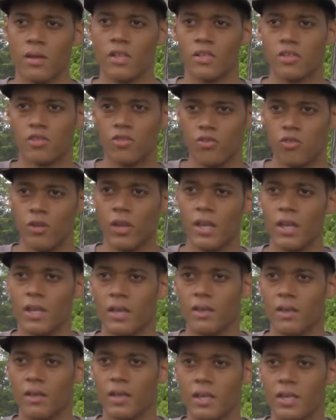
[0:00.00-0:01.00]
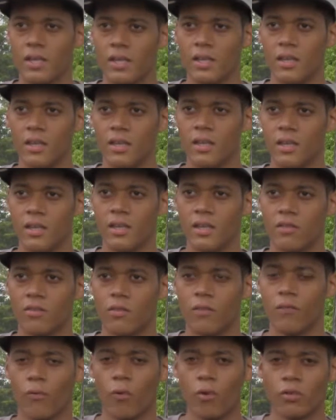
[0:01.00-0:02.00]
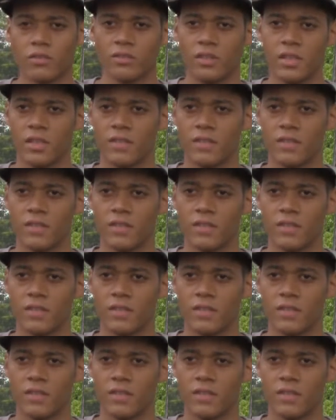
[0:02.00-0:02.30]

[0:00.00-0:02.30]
it's a force